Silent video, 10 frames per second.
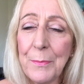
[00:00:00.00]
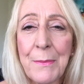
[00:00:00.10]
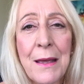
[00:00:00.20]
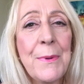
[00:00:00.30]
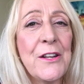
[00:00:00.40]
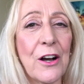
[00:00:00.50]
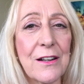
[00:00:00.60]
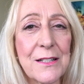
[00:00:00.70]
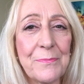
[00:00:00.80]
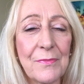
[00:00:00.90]
but maybe
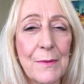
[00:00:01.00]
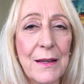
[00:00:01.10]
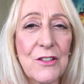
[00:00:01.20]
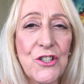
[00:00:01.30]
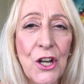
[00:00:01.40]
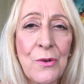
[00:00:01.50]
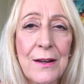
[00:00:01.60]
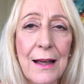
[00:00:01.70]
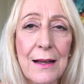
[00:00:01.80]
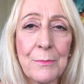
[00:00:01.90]
not, because
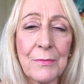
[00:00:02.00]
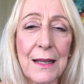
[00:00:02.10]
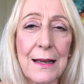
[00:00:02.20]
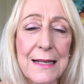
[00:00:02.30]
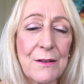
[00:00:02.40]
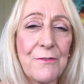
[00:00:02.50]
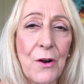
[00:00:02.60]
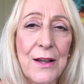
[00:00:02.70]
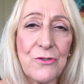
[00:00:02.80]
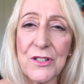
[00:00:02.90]
Joan um, has a
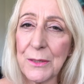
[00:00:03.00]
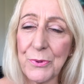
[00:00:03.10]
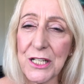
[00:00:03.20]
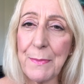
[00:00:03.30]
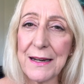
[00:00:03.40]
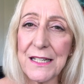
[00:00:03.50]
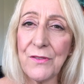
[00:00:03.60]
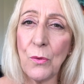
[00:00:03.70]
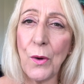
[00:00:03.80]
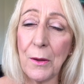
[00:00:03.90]
very interesting
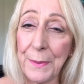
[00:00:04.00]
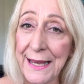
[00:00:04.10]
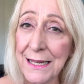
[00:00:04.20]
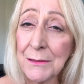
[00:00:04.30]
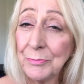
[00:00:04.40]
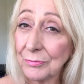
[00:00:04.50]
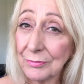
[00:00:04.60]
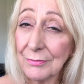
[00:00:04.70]
perspective on well-being